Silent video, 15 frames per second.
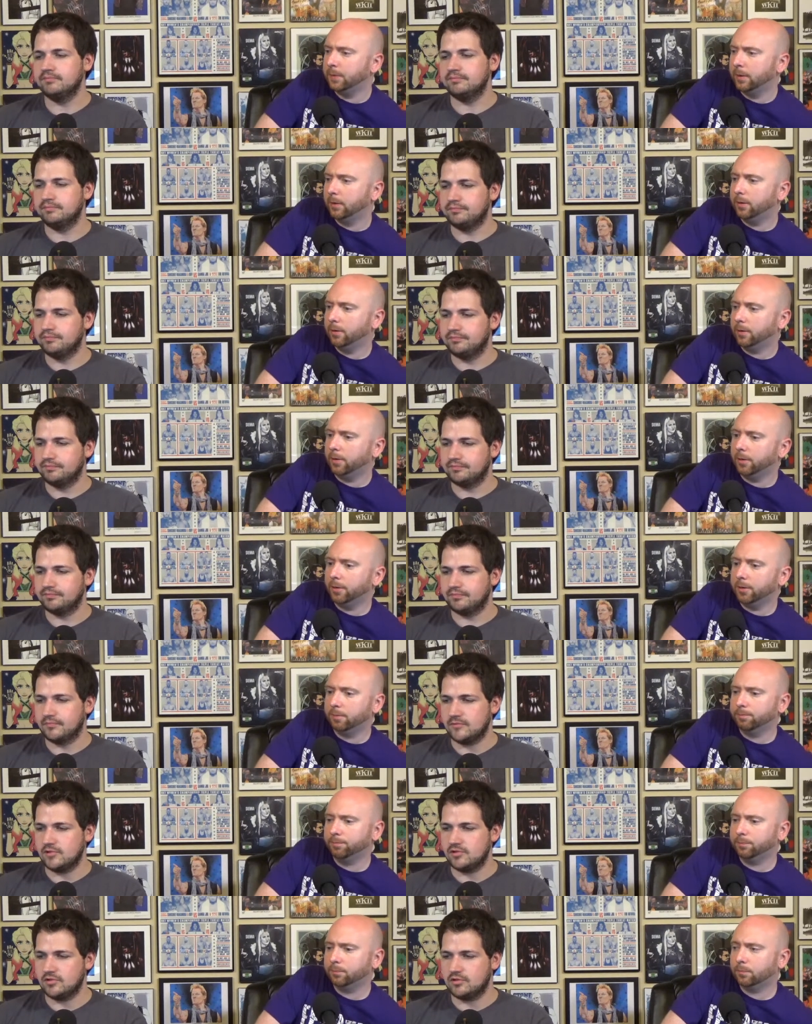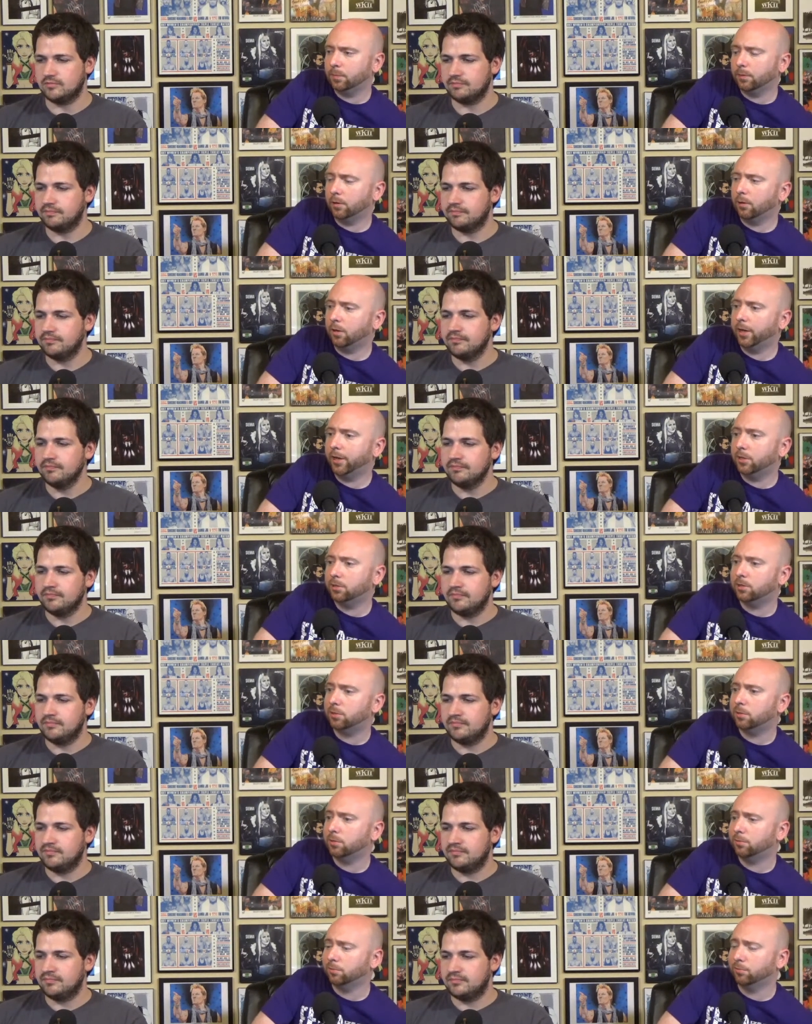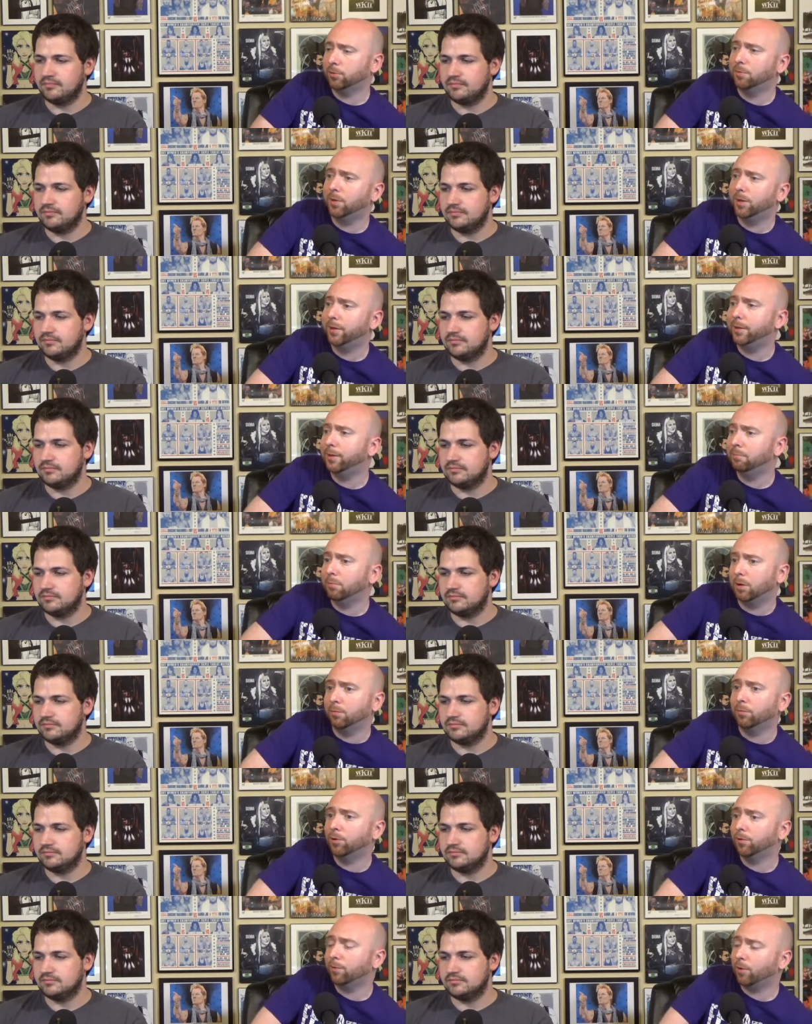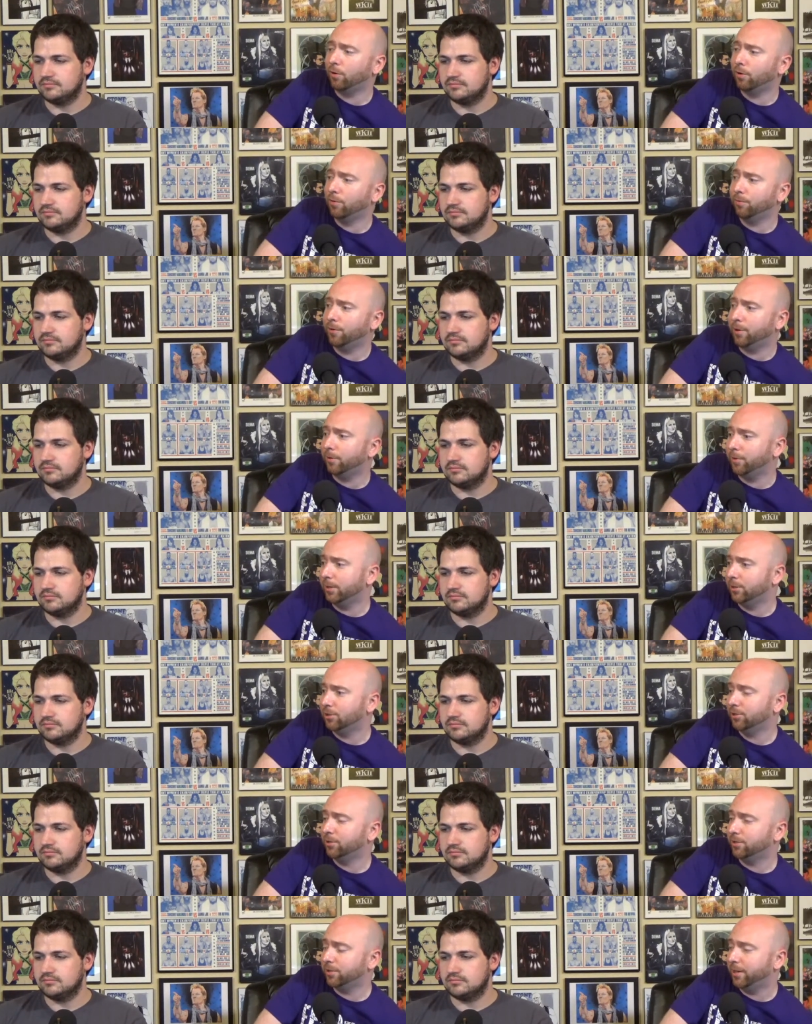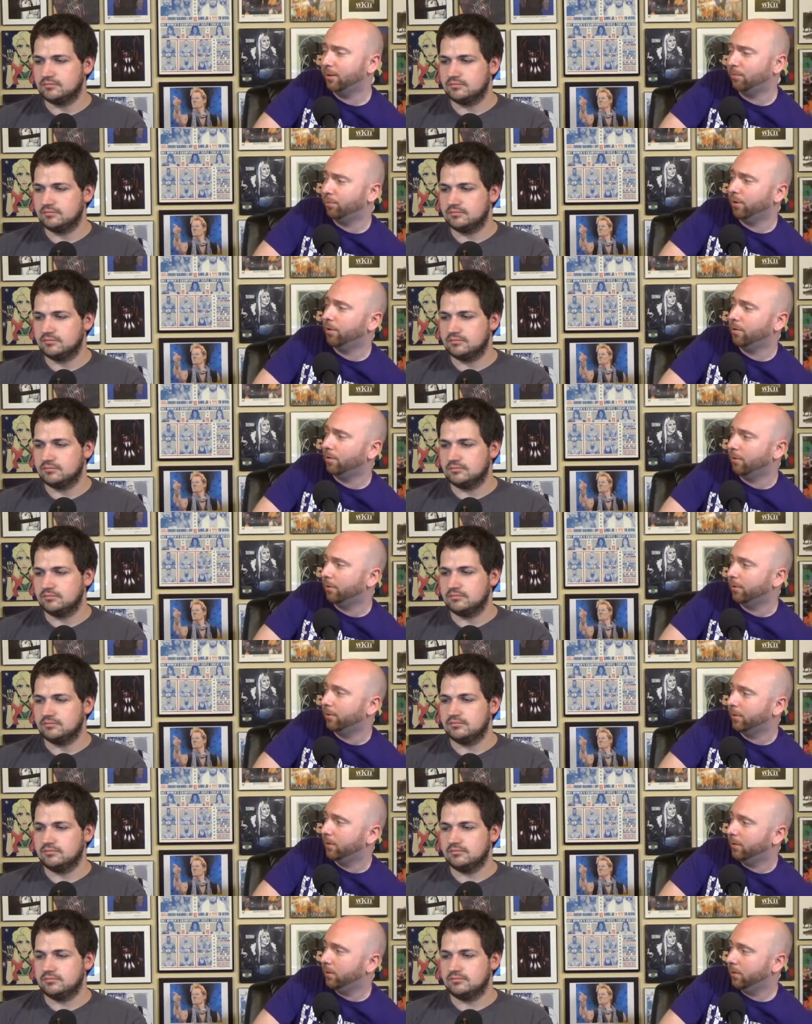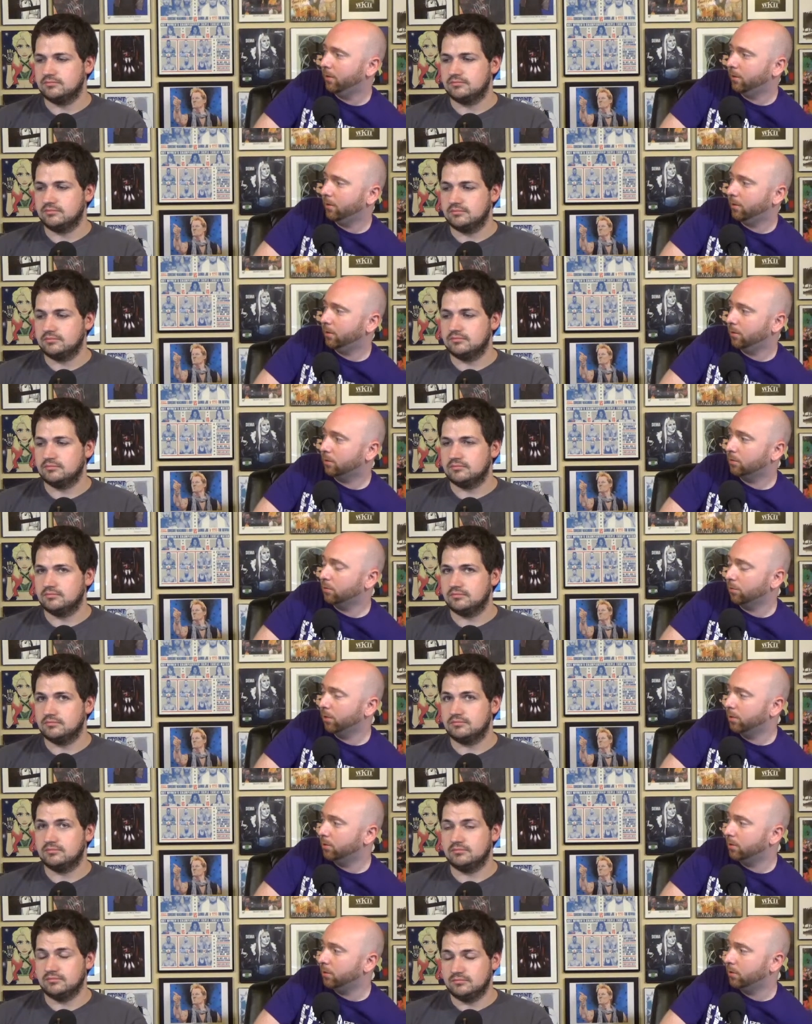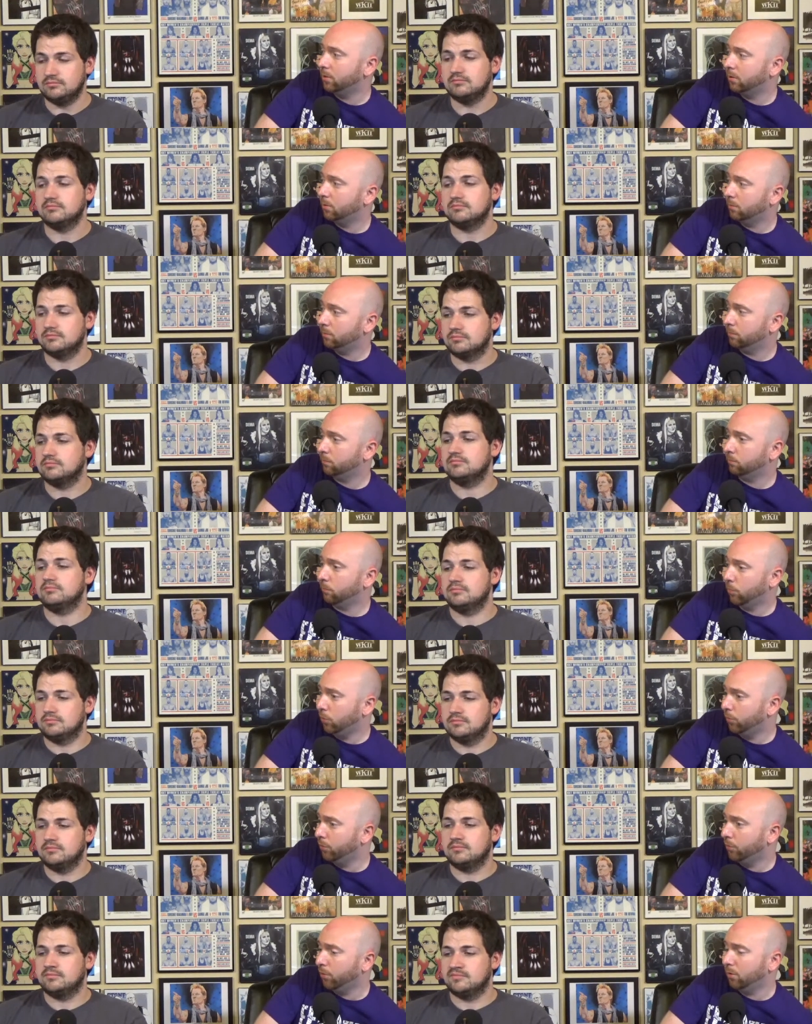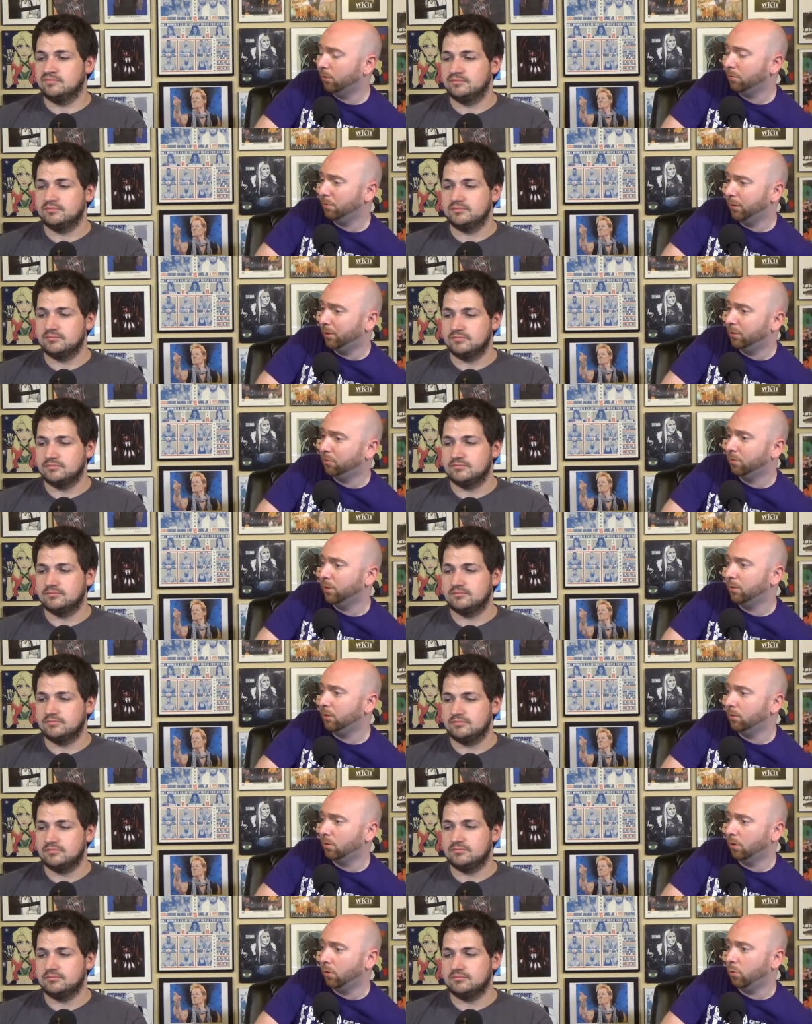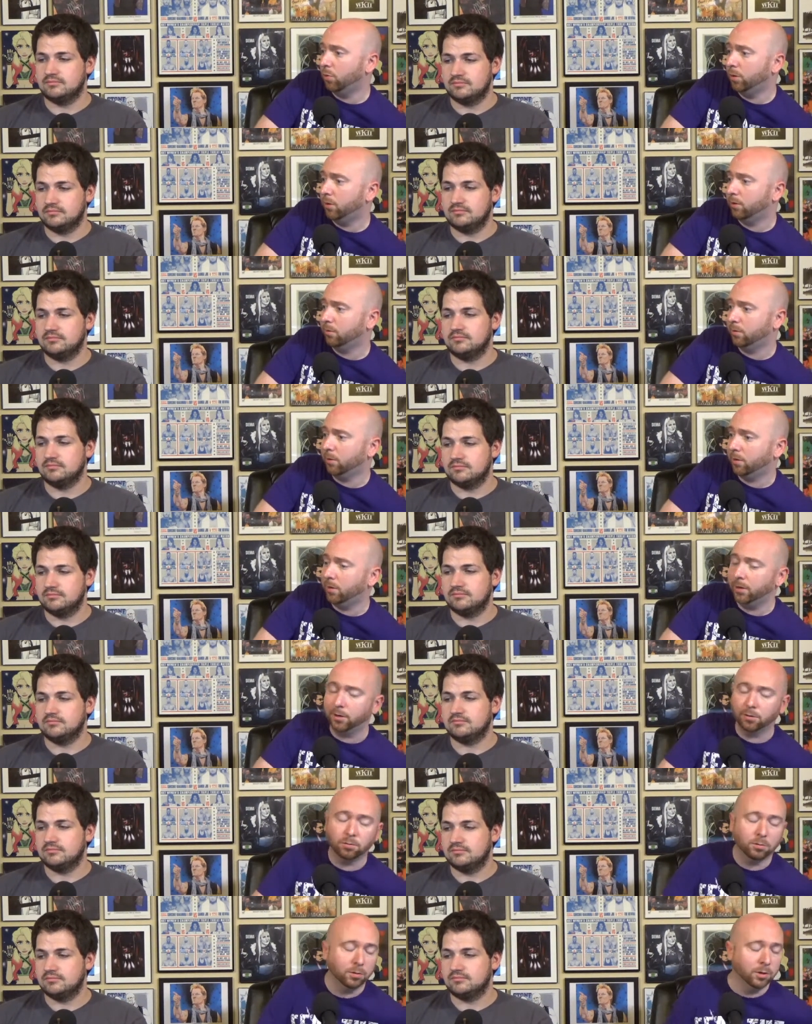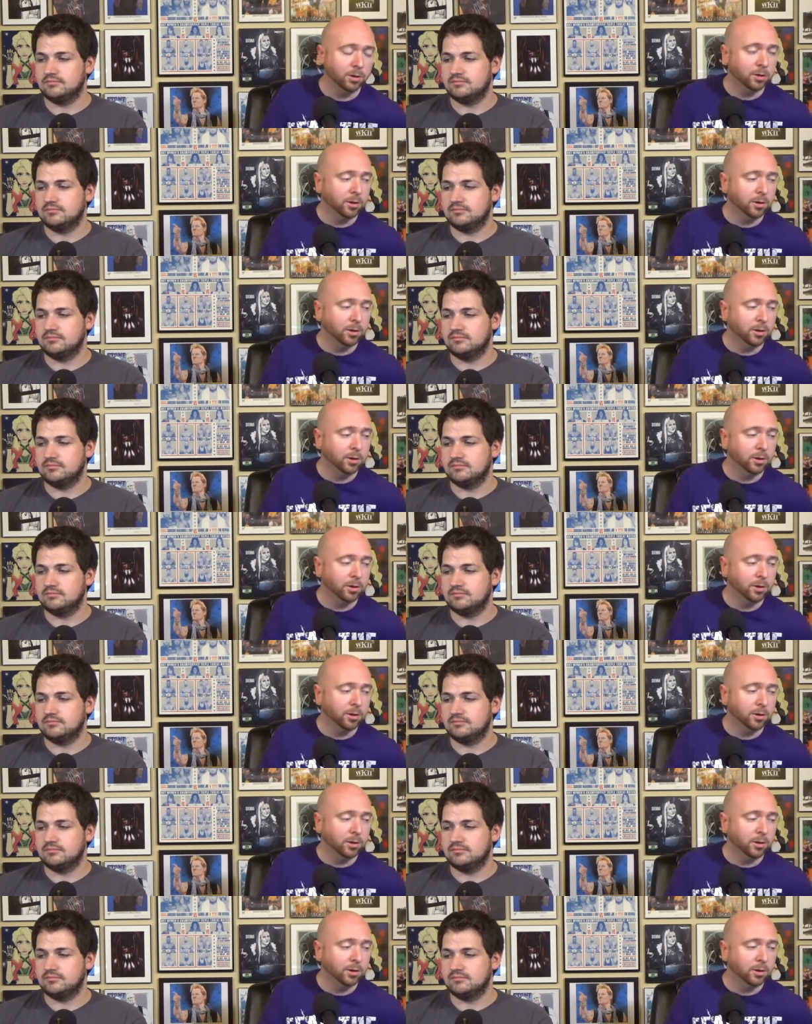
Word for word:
Speaker 1: Mm, um, it's true. The last remaining member of the Hart Foundation is now Bret Hart. It's crazy. Bulldog, Pillman, Owen, now